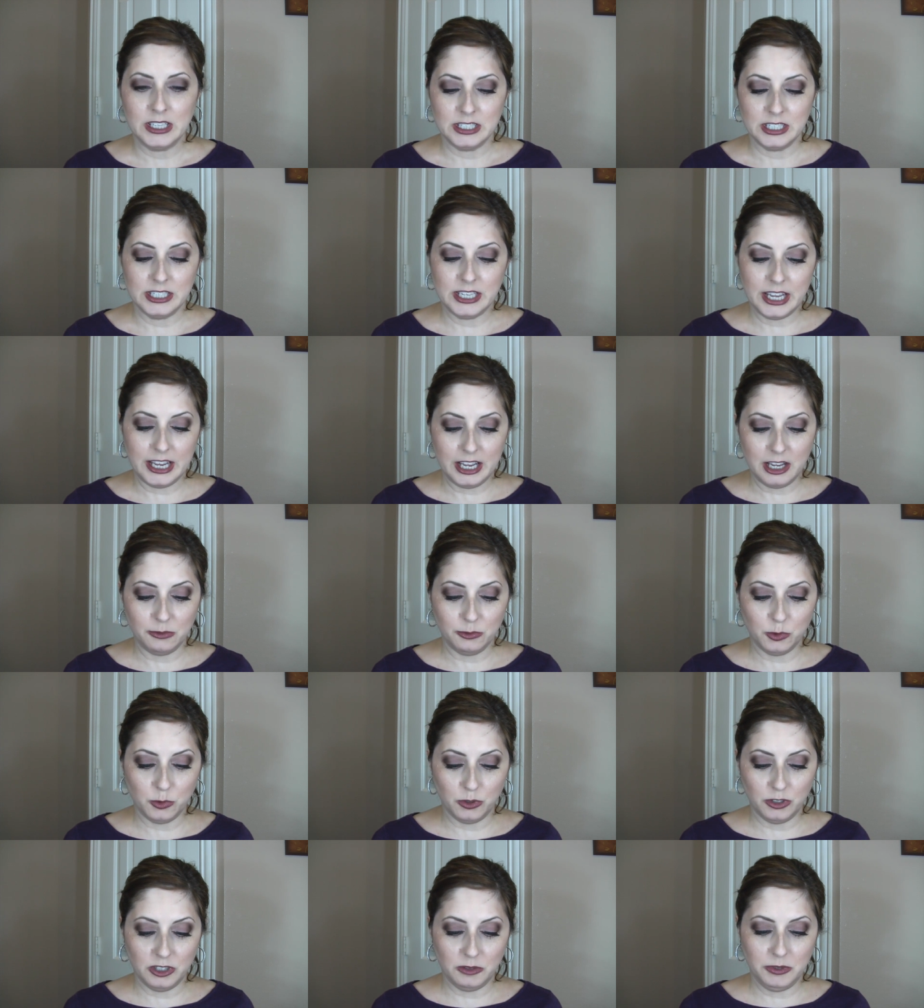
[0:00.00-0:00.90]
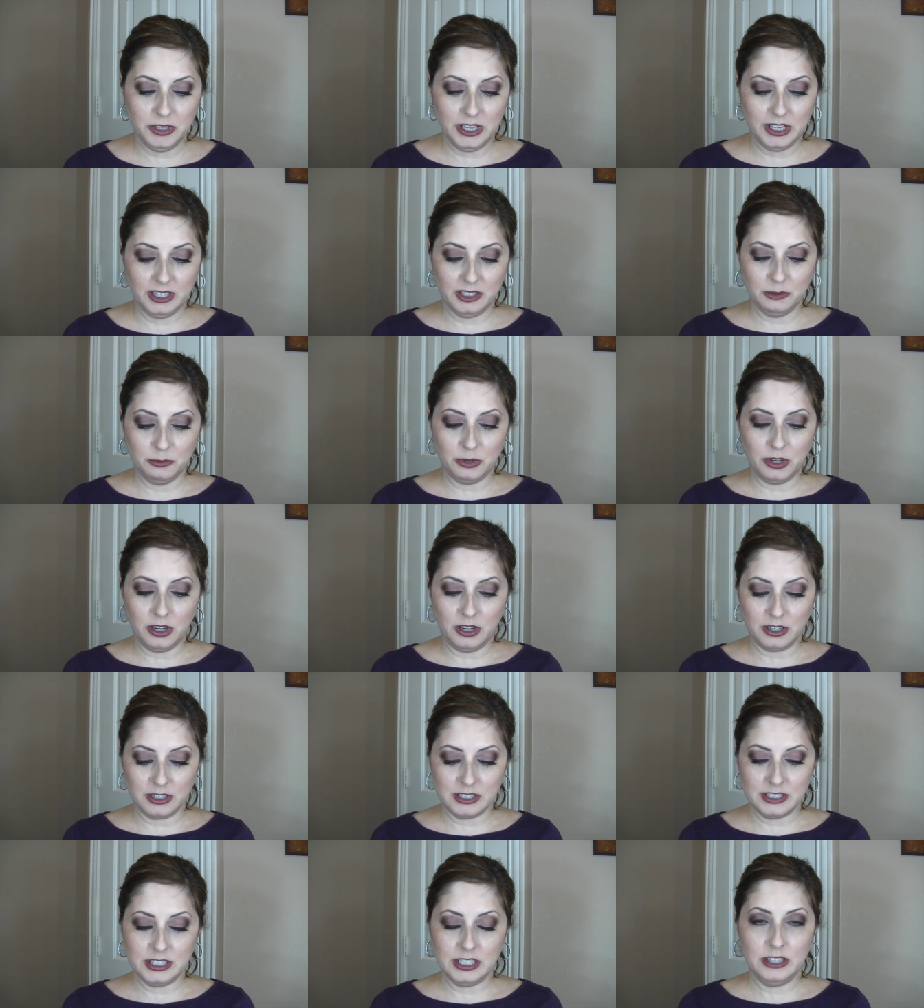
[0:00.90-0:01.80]
Today I'm going to be
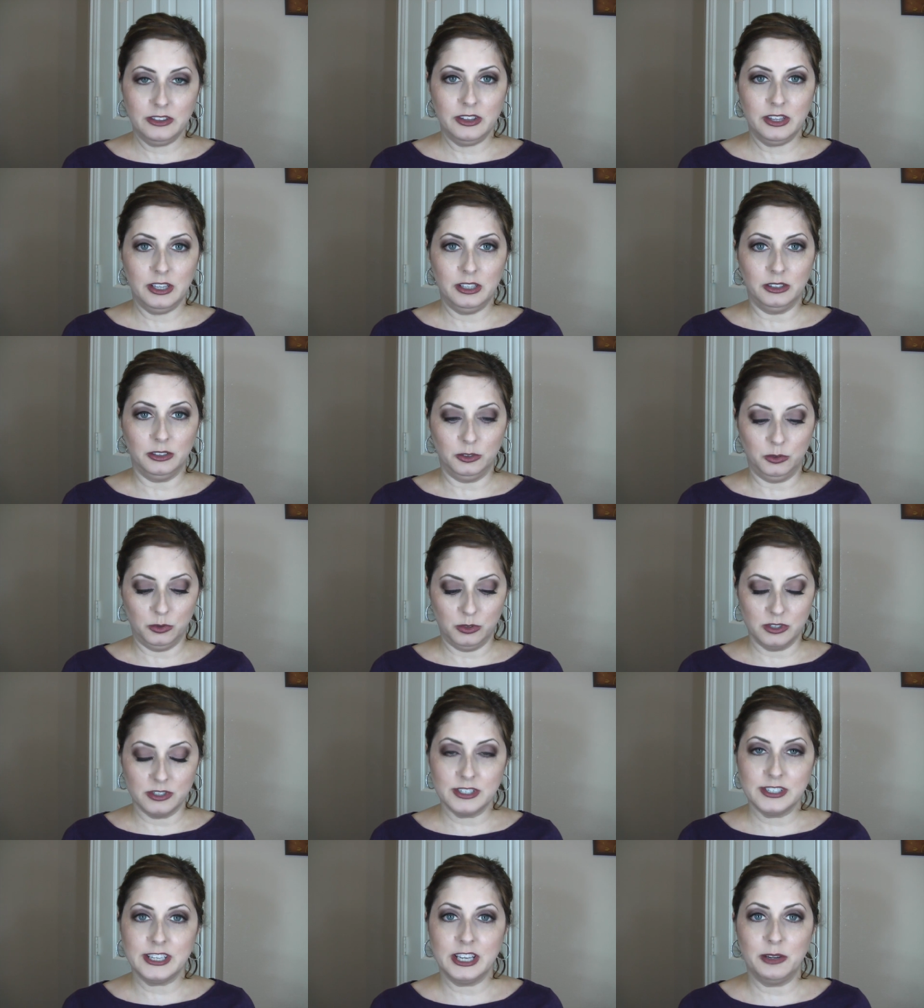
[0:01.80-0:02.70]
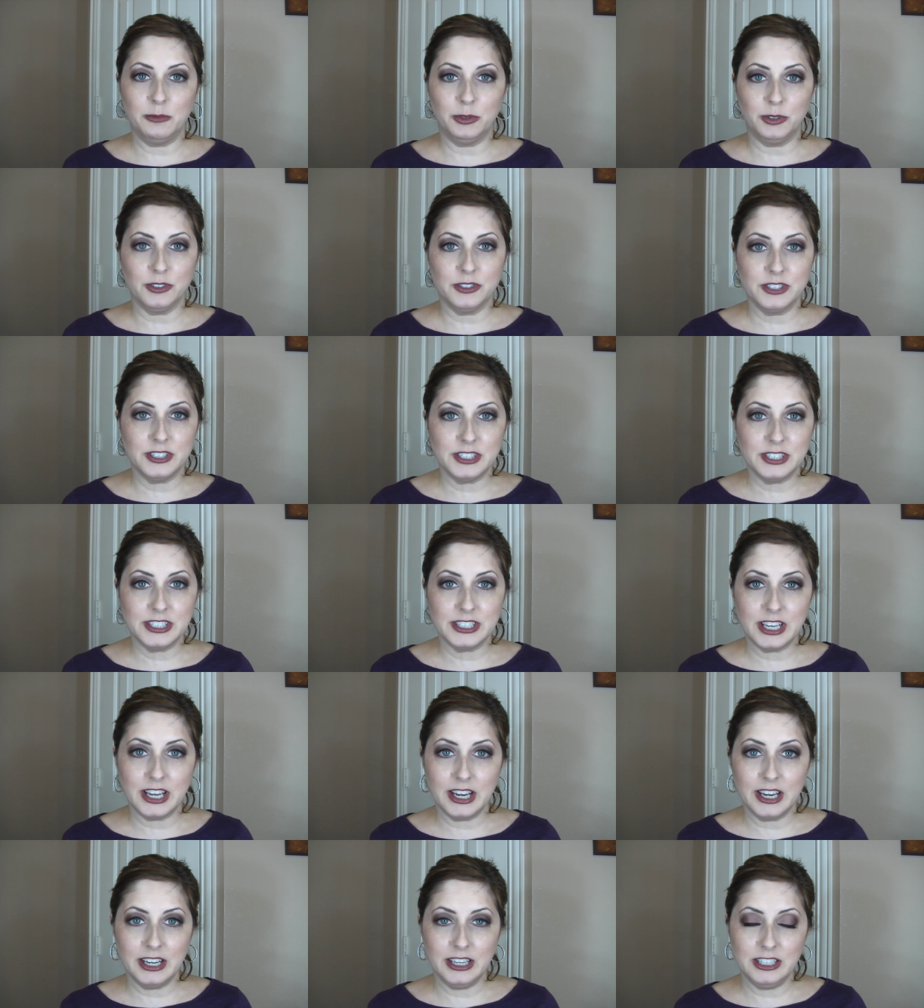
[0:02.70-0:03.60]
unboxing the Allure Sample
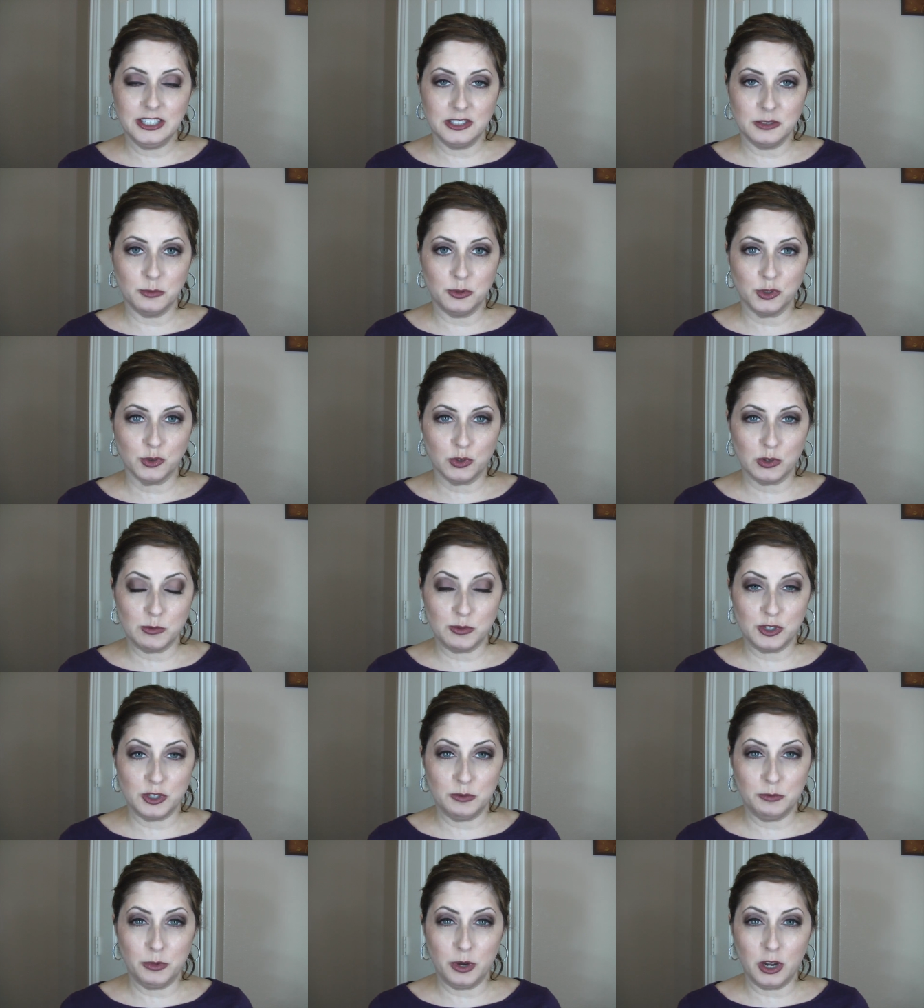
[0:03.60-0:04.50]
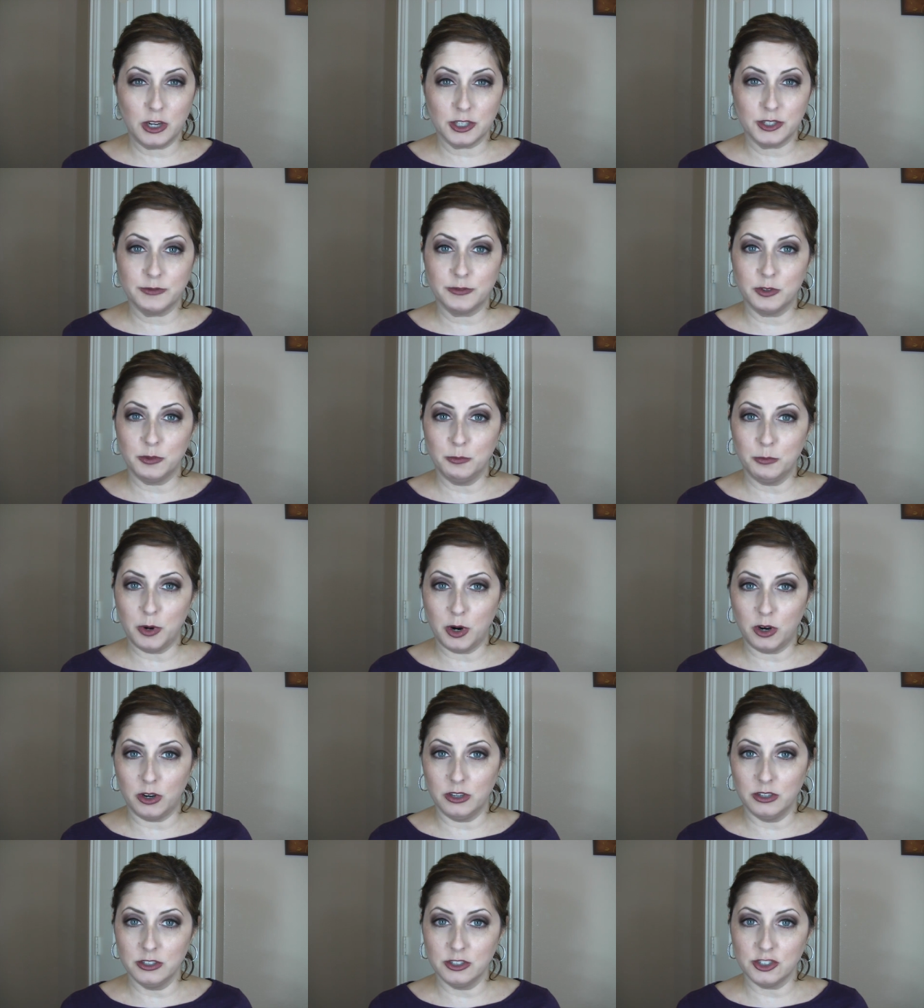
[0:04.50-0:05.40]
Society subscription box for
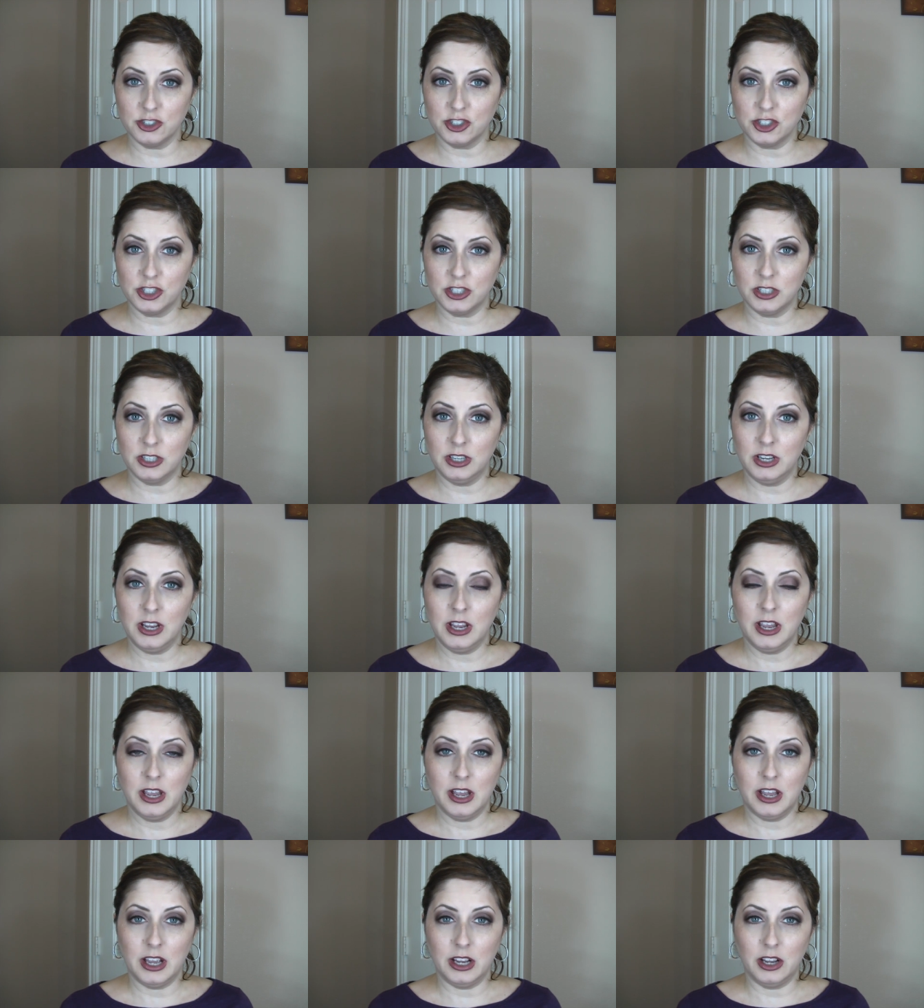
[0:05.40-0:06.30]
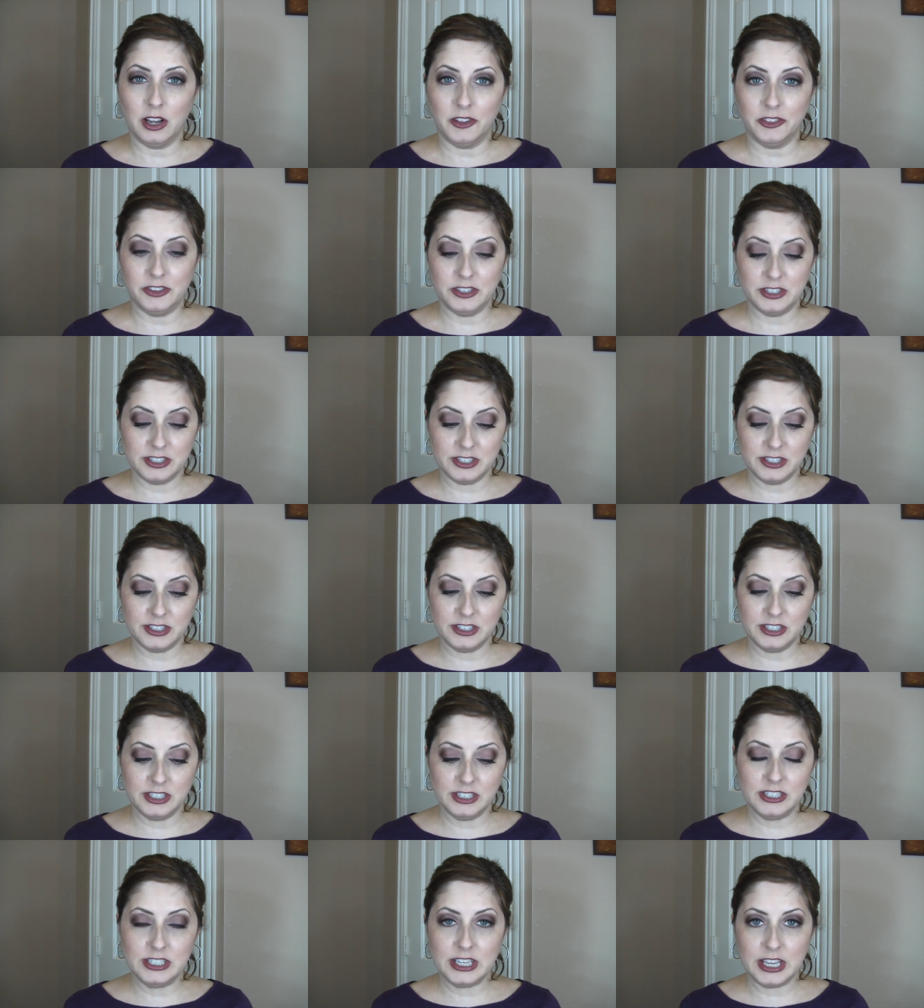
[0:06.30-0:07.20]
March. I got this
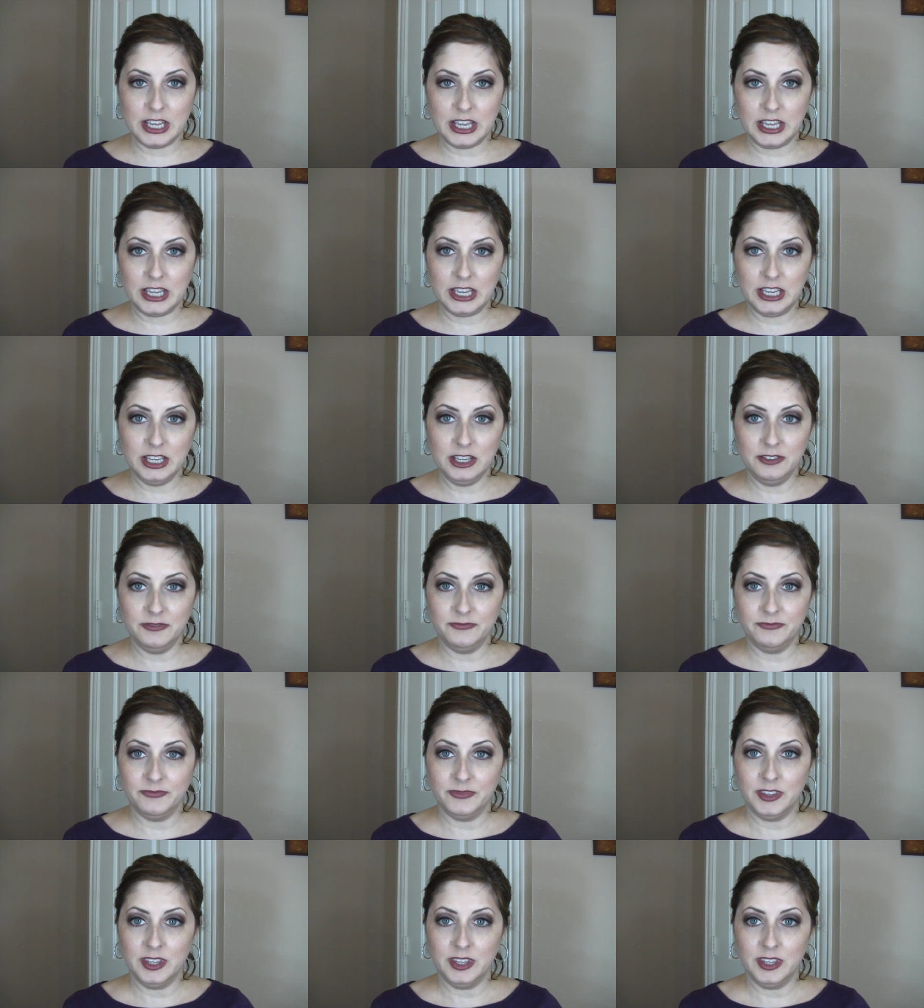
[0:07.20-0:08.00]
today.